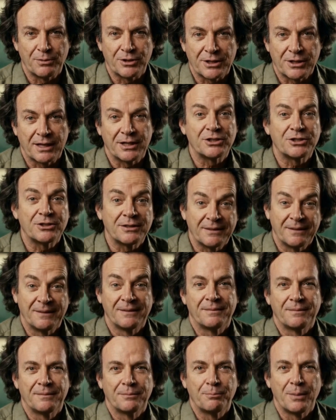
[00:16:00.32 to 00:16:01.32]
to this.
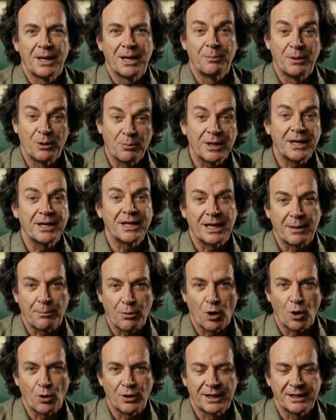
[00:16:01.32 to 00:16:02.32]
Maybe we keep
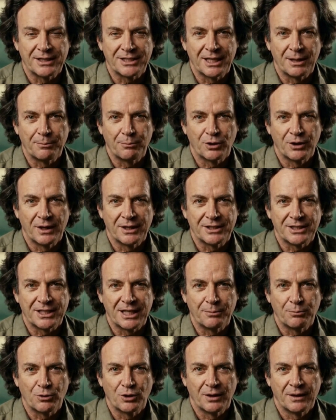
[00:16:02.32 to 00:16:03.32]
going deeper and
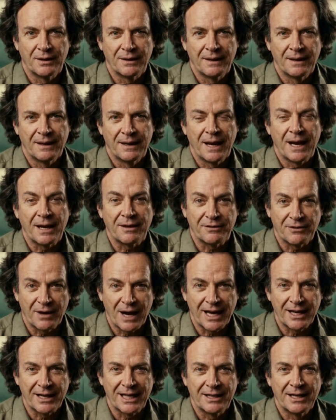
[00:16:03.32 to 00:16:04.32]
deeper and
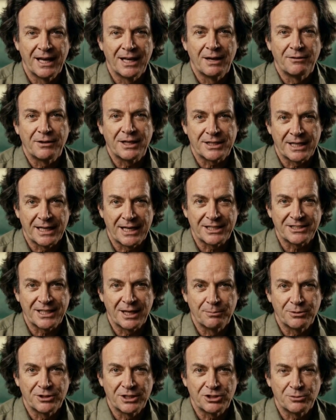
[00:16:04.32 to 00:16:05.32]
finding that everything is
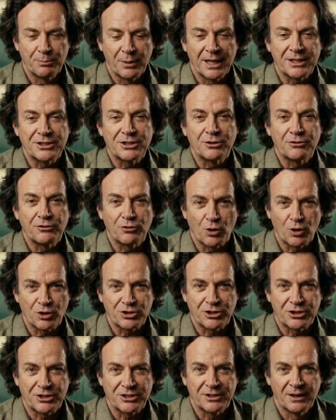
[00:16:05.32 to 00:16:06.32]
empty space and
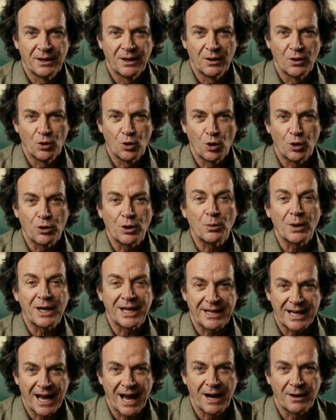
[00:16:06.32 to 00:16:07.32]
forces all the way
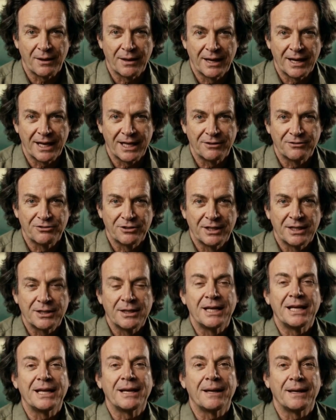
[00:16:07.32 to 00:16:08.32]
down
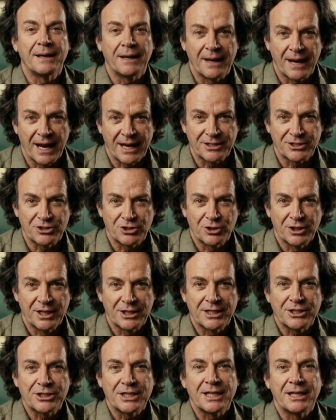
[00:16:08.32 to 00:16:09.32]
infinitely, and
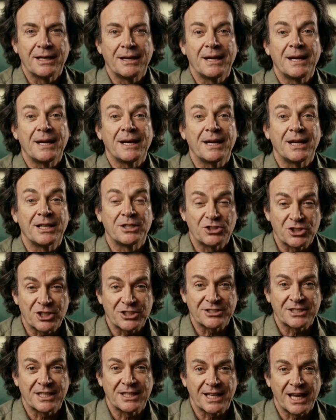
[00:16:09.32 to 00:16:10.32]
solidity is
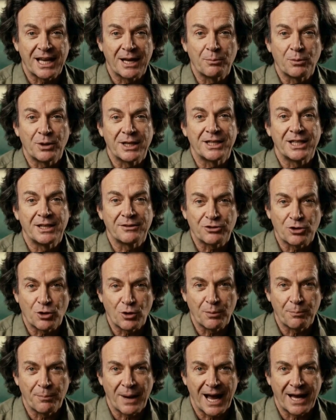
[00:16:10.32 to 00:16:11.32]
just a name we give to
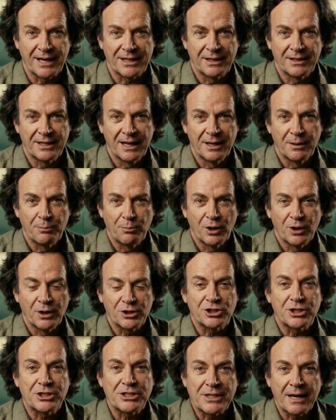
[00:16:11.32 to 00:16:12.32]
a pattern that
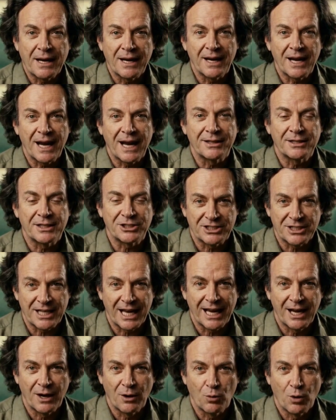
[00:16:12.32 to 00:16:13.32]
emerges at the
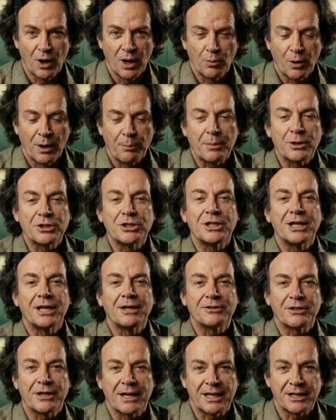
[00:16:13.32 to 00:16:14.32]
scale where we
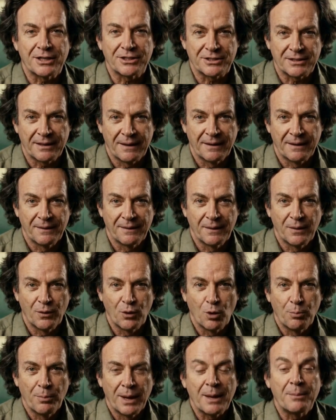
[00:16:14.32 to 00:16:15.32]
perceive things.
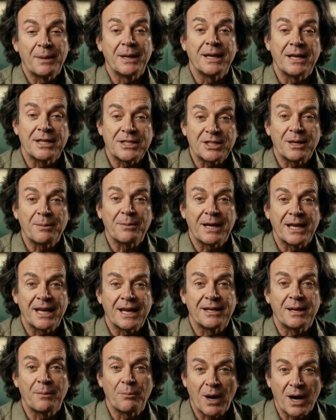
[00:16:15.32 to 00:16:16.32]
Or maybe there's something
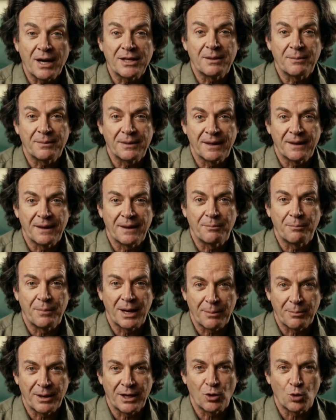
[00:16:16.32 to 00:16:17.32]
at the bottom.
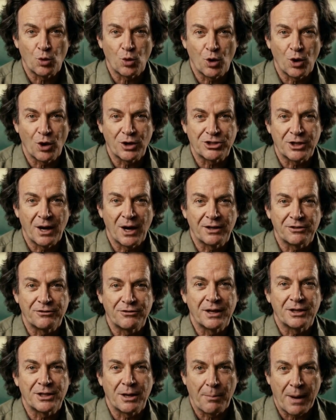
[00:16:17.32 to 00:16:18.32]
Maybe quarks aren't
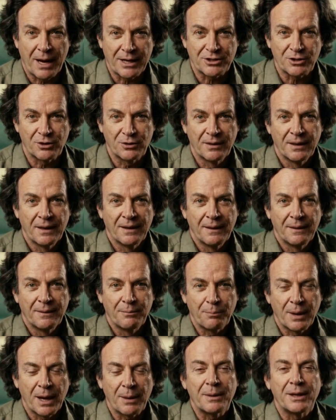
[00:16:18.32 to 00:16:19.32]
fundamental.
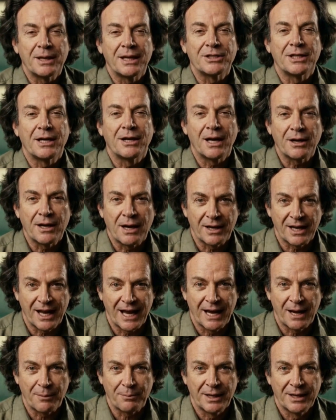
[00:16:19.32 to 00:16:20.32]
Maybe there's another
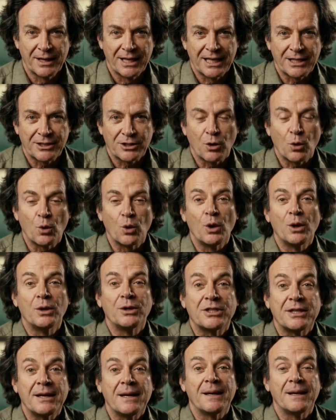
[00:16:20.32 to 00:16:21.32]
layer beneath
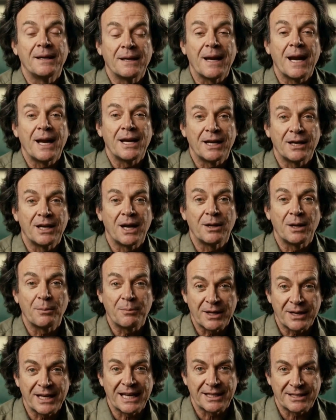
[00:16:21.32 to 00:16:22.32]
quarks, and another
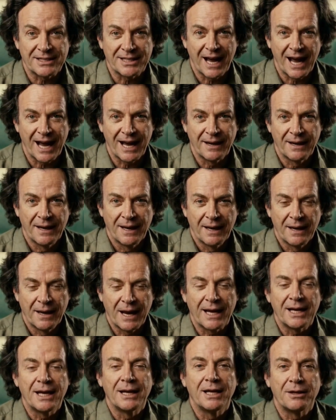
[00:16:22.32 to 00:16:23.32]
beneath that,
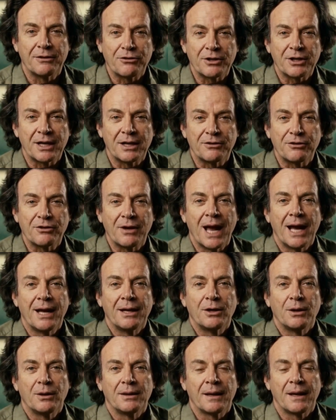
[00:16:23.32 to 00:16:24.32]
like an infinite
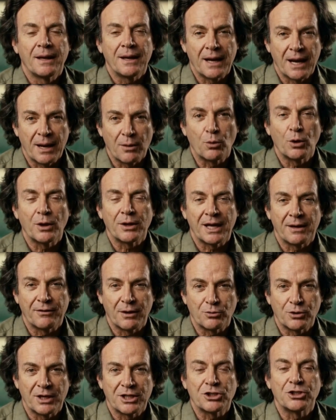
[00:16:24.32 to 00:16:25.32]
fractal, and we'll never
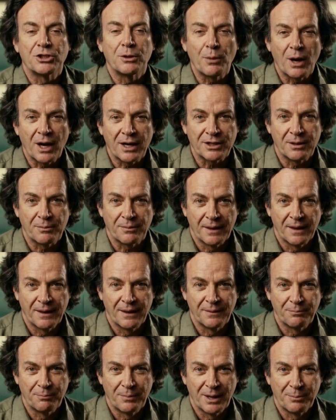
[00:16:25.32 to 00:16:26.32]
reach the bottom.
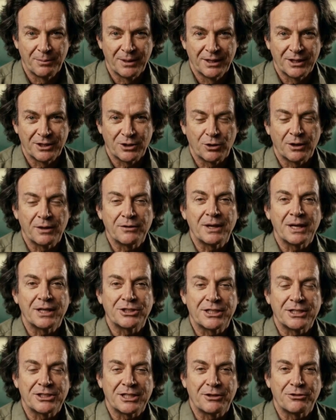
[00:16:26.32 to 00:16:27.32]
Maybe the
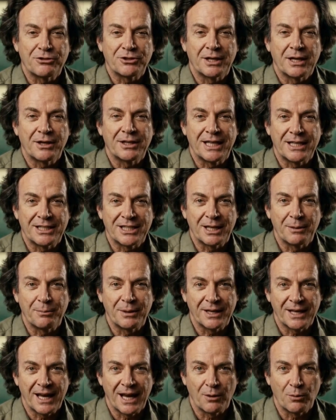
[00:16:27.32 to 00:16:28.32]
universe is infinitely deep
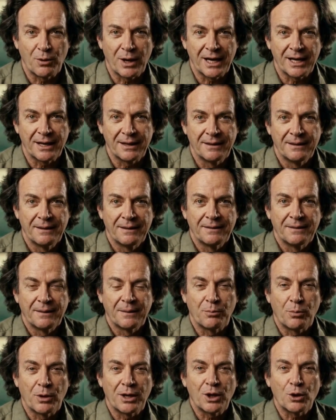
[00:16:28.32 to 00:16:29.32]
in that way.
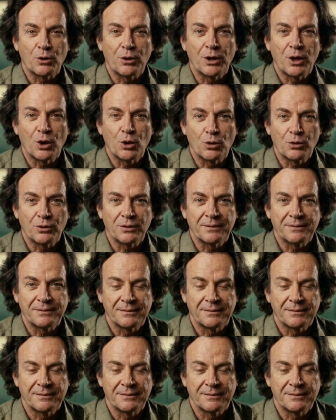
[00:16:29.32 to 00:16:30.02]
We don't know.